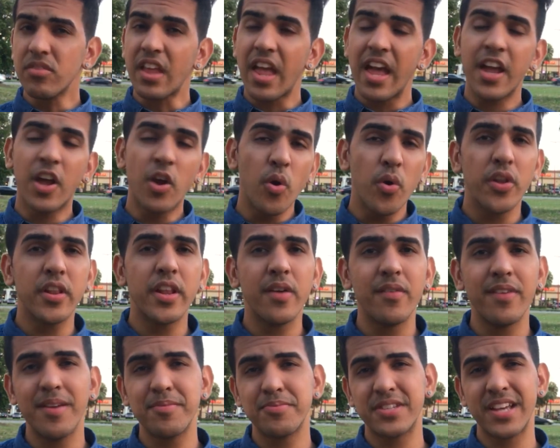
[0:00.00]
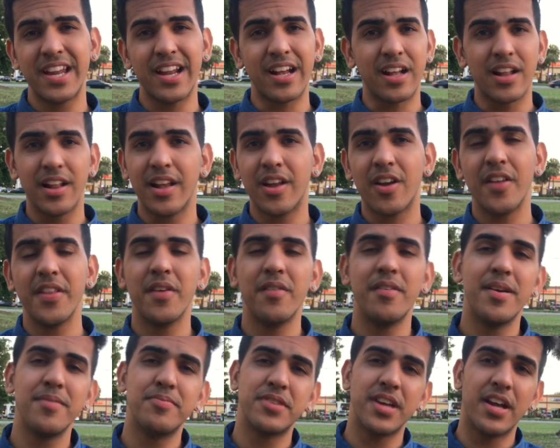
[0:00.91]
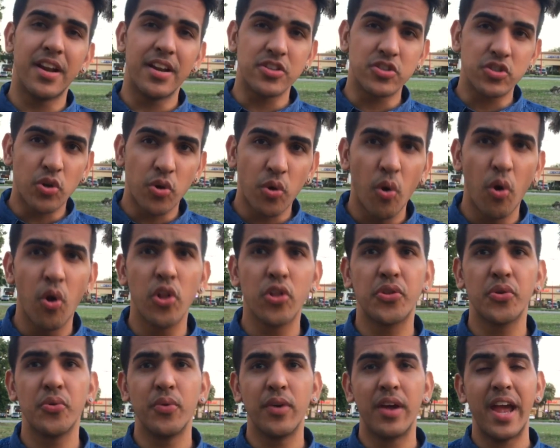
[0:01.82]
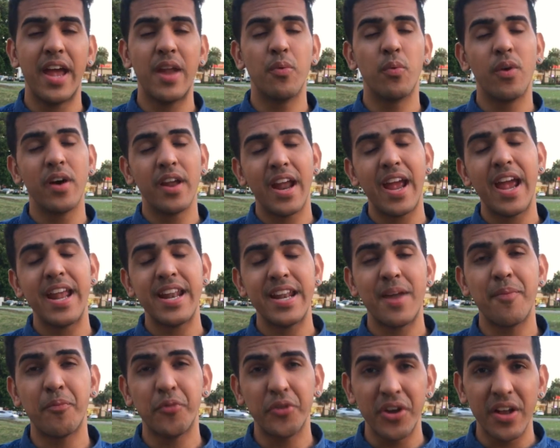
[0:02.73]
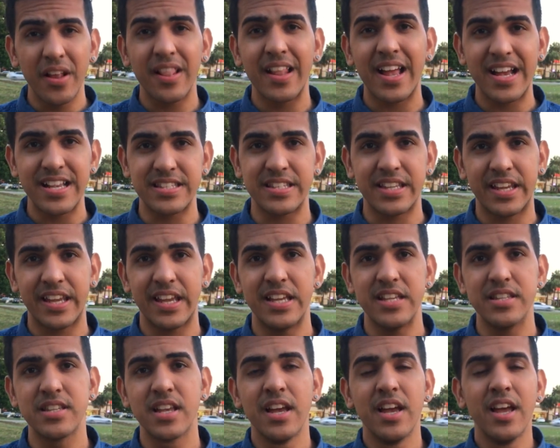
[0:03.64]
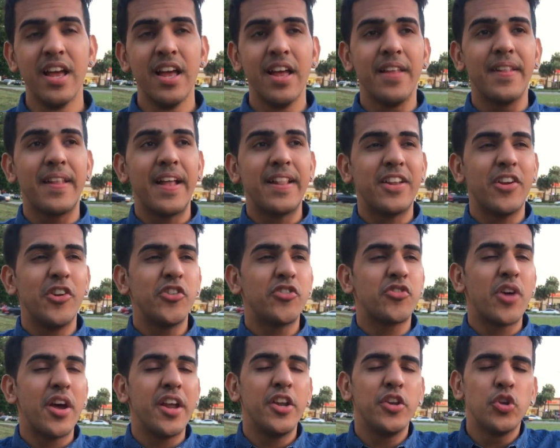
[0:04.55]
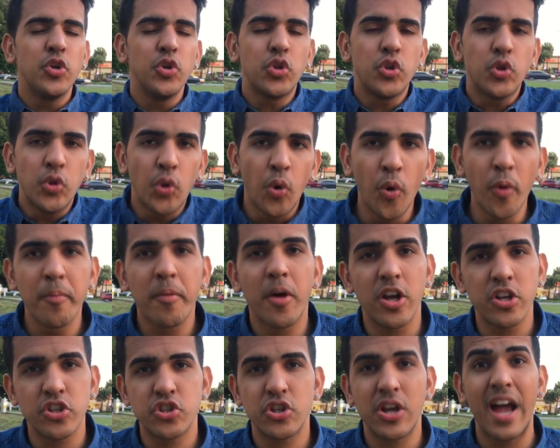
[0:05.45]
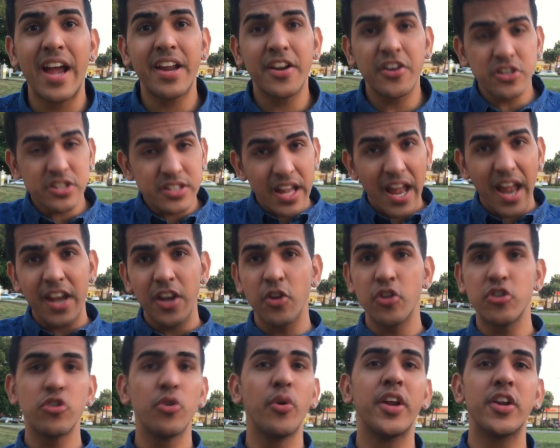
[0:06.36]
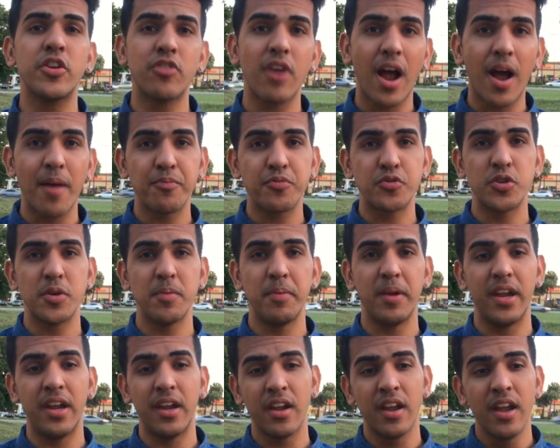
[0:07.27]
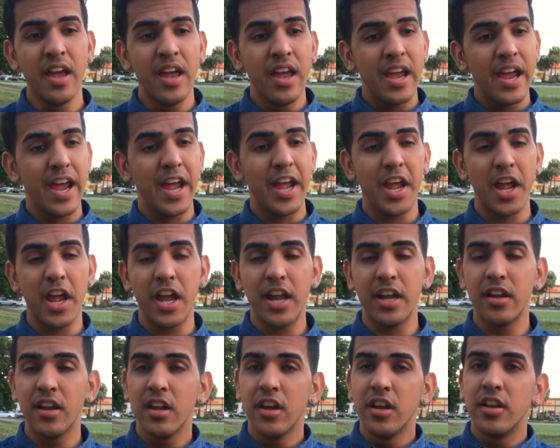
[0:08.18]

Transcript: I go to their website, I click on their website, I scroll through, and what I end up realizing is that they're trying to do too much. I understand you're doing drop shipping, and